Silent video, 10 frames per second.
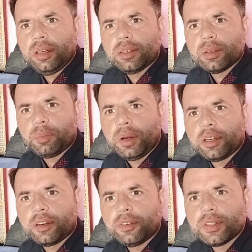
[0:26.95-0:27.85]
is a
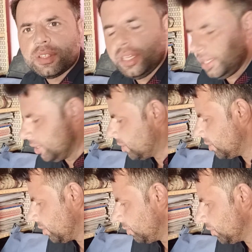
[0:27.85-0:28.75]
part of a series
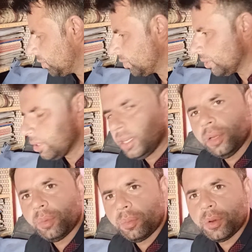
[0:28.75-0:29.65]
which I
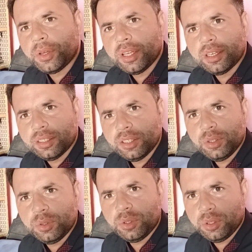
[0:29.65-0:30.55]
am uploading on the
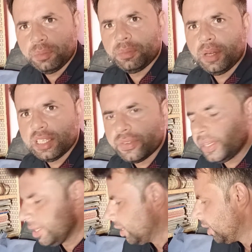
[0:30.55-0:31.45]
YouTube as
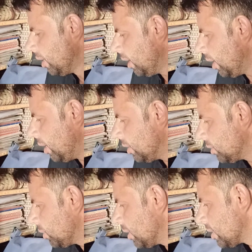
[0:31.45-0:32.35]
well.
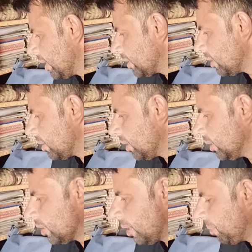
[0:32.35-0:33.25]
And today's lecture
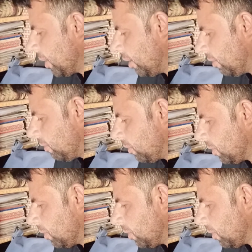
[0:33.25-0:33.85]
on the topic of